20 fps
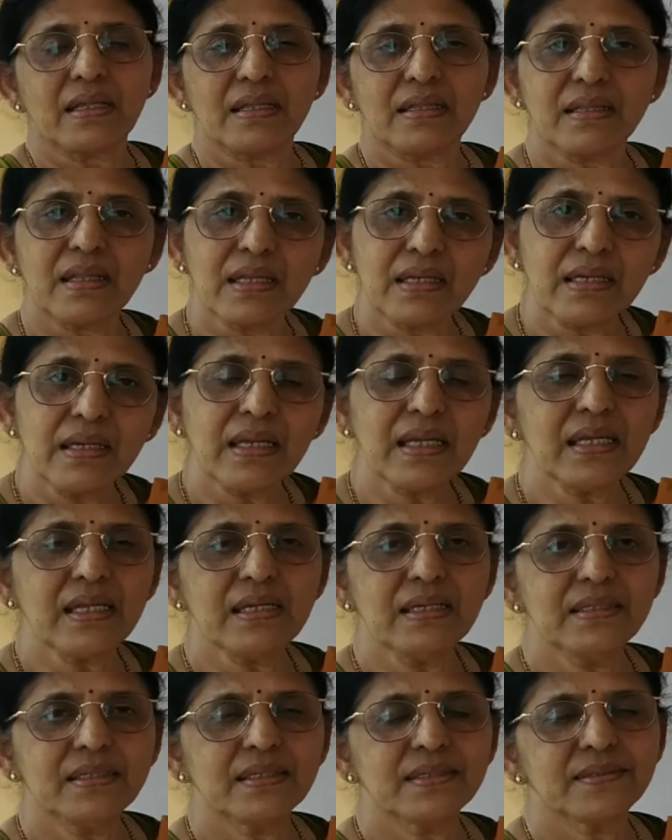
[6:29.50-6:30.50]
they
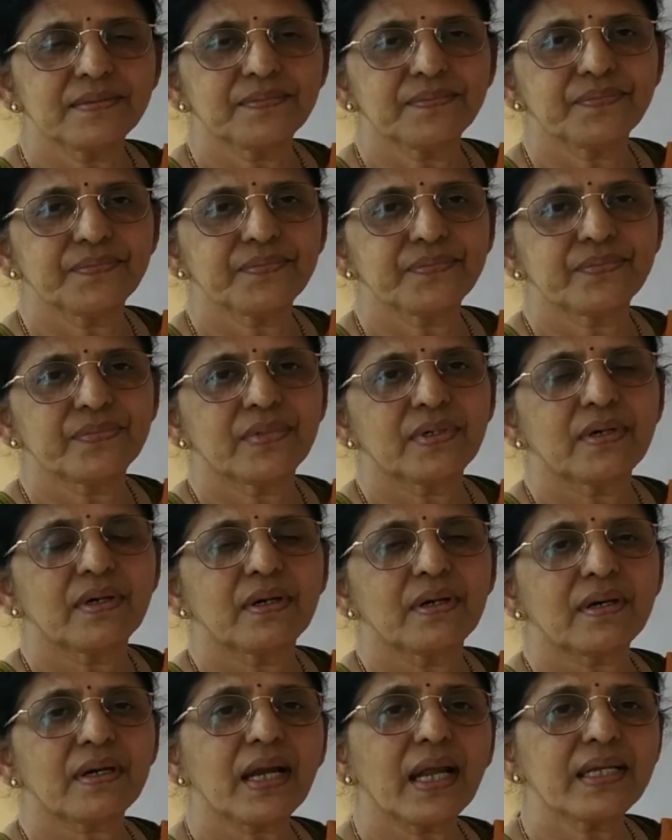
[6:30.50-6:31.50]
need
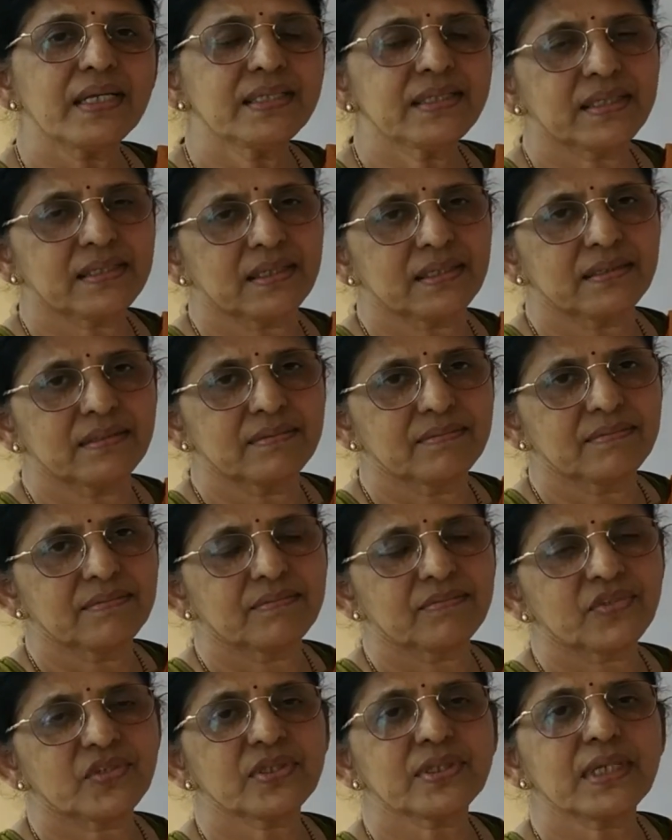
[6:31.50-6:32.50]
right
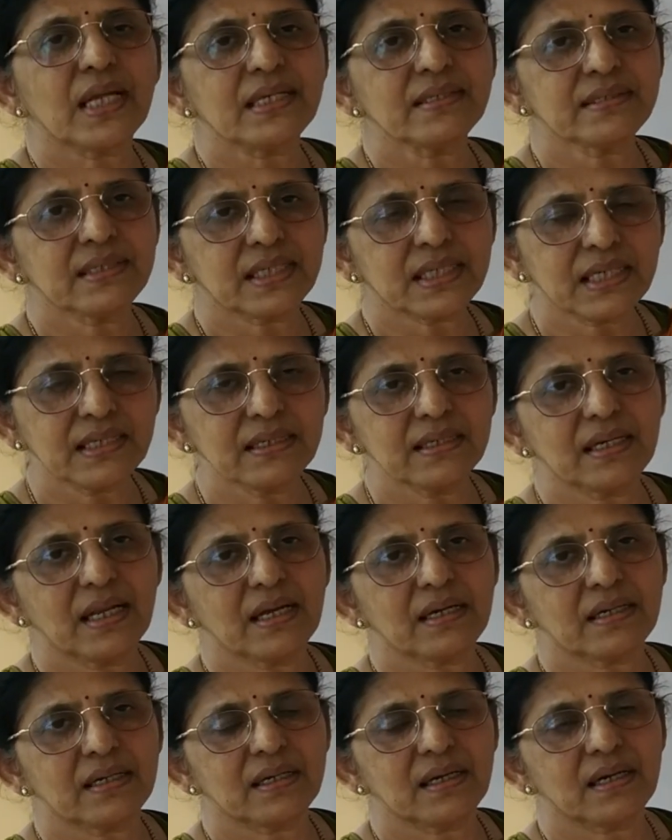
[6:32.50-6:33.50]
statistical
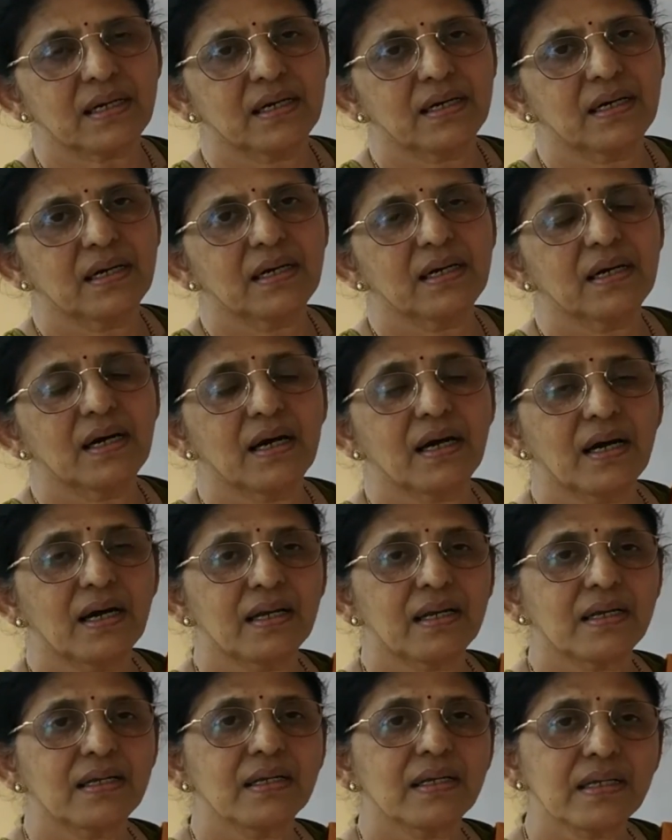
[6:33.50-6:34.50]
data
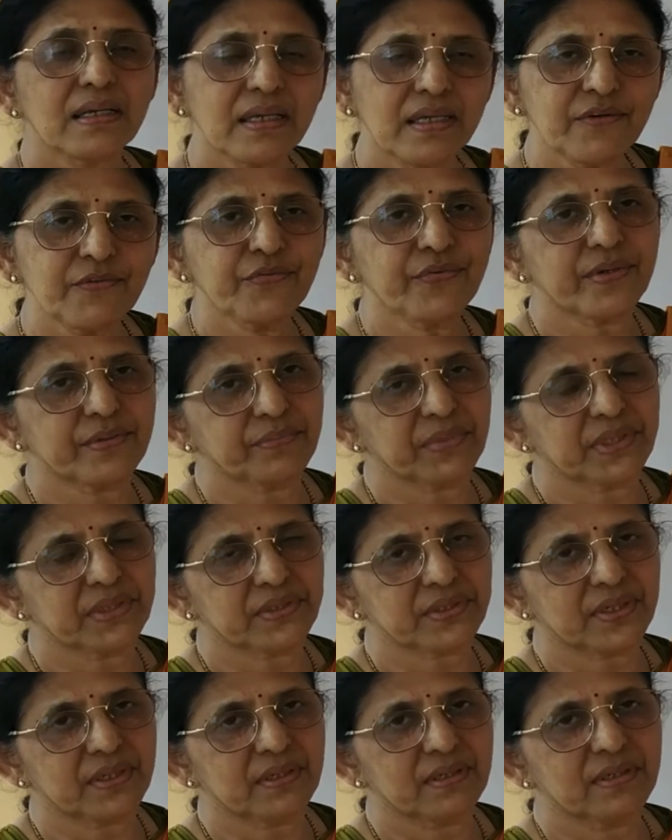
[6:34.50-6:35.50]
or
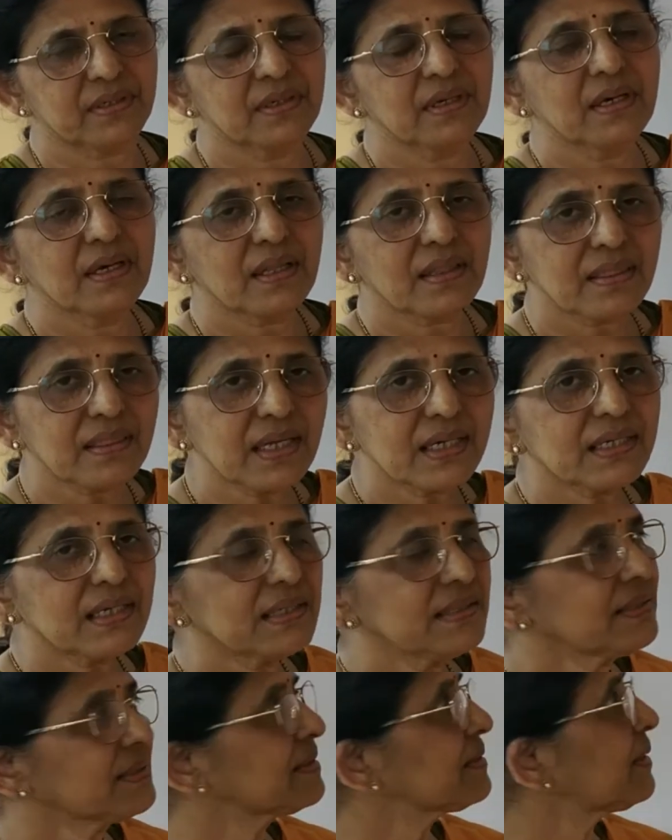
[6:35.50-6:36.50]
information that is